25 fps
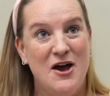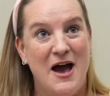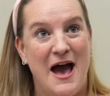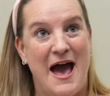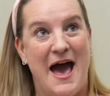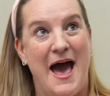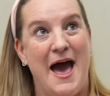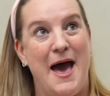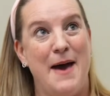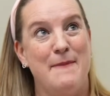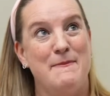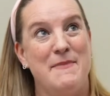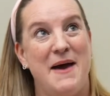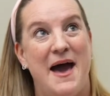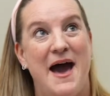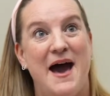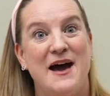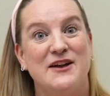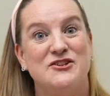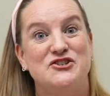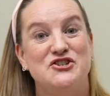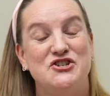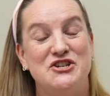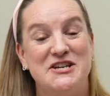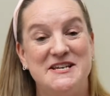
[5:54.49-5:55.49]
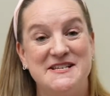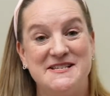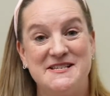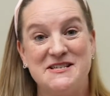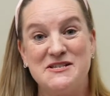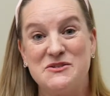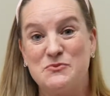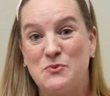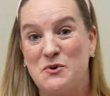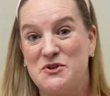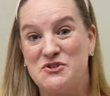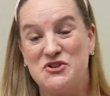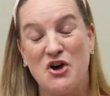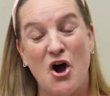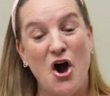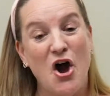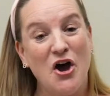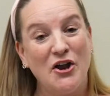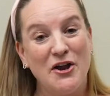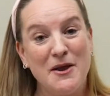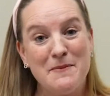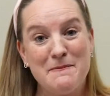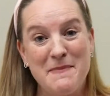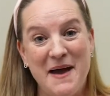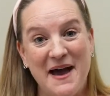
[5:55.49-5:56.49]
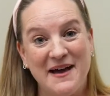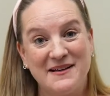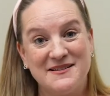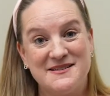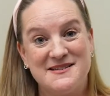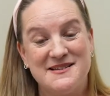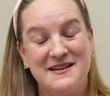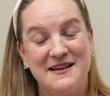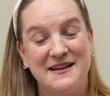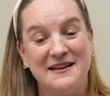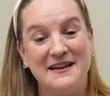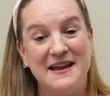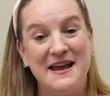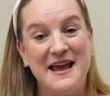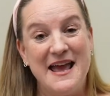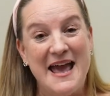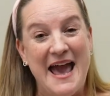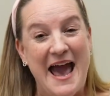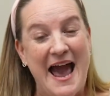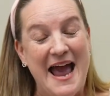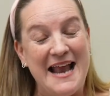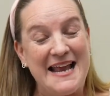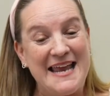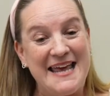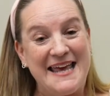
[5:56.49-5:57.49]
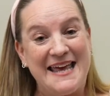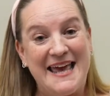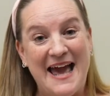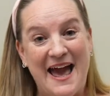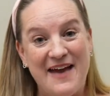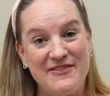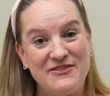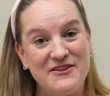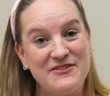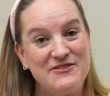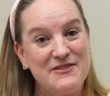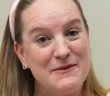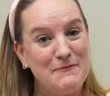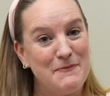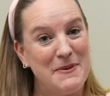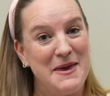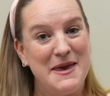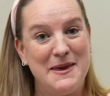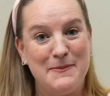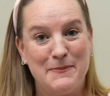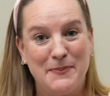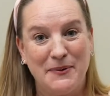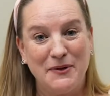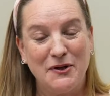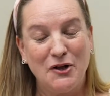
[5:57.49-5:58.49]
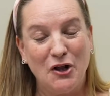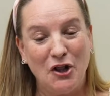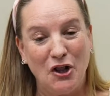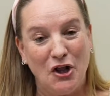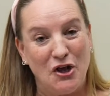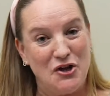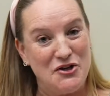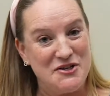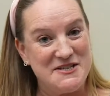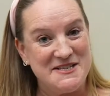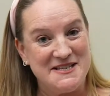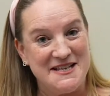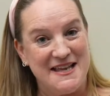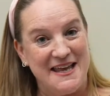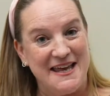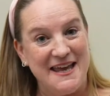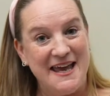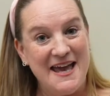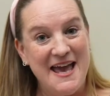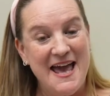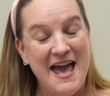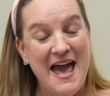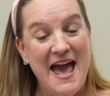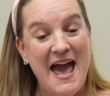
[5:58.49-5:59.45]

how Jesus was on a mountain and he gathered the people closely